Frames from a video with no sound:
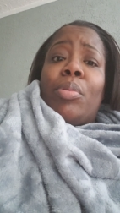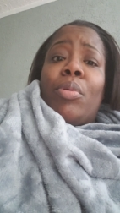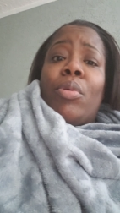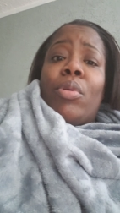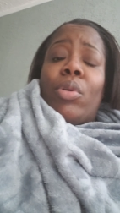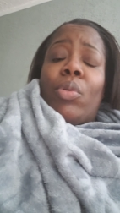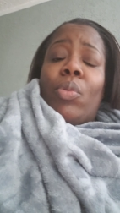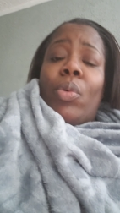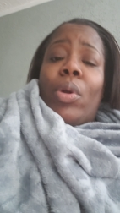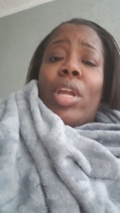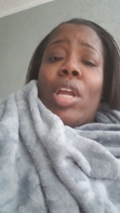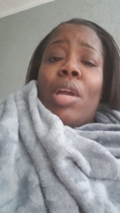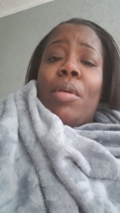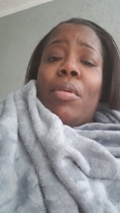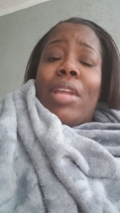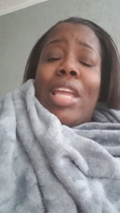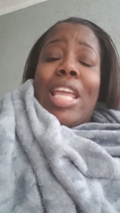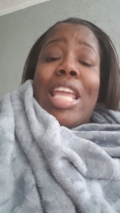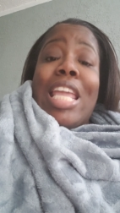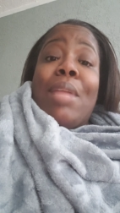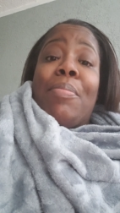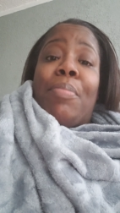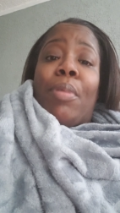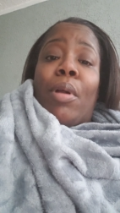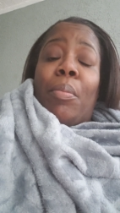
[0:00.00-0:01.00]
point where him,
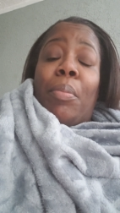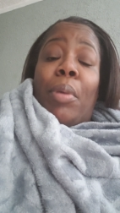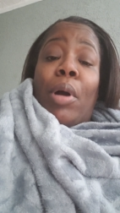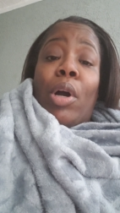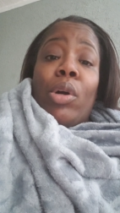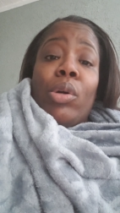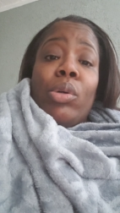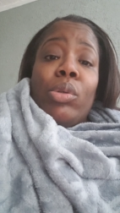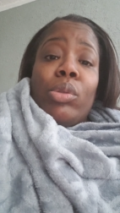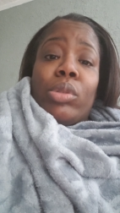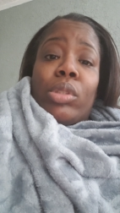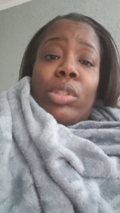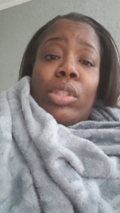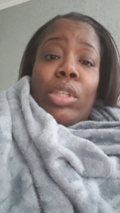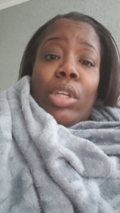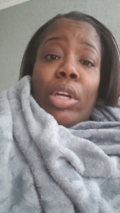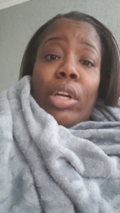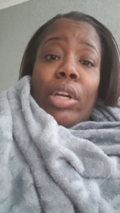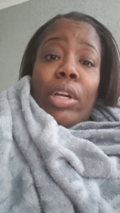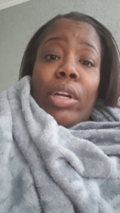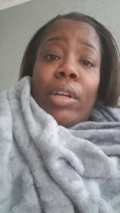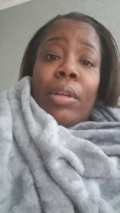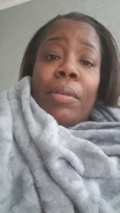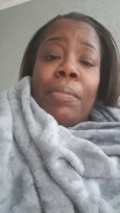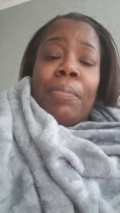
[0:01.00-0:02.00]
he proposed to
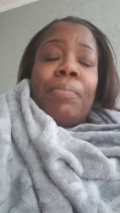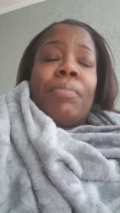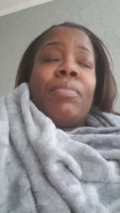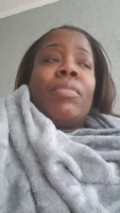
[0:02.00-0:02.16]
her.